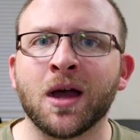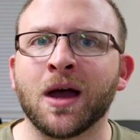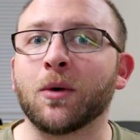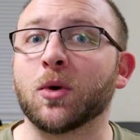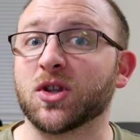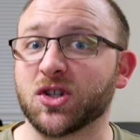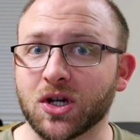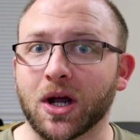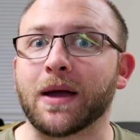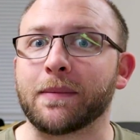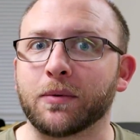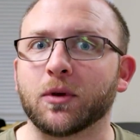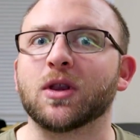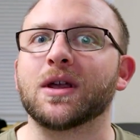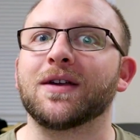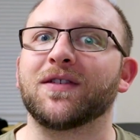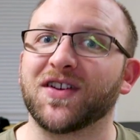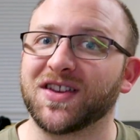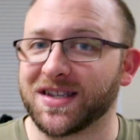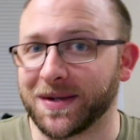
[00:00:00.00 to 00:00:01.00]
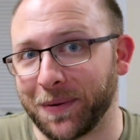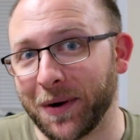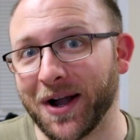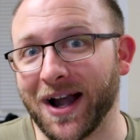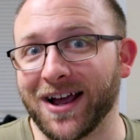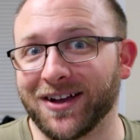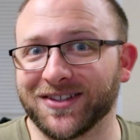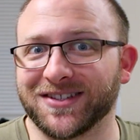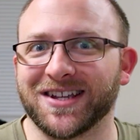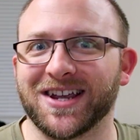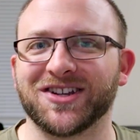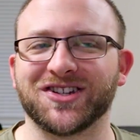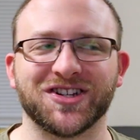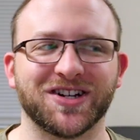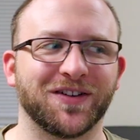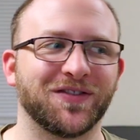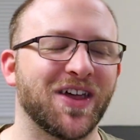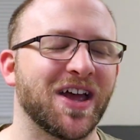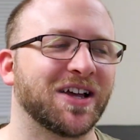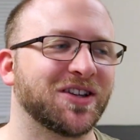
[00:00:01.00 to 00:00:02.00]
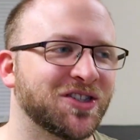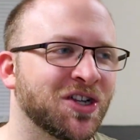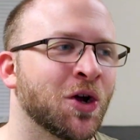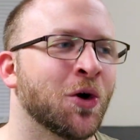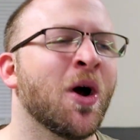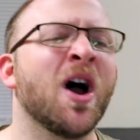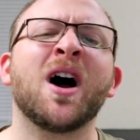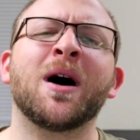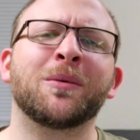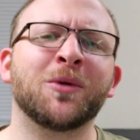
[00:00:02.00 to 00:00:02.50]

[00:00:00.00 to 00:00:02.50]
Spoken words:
which I believe is the pronunciation of that too.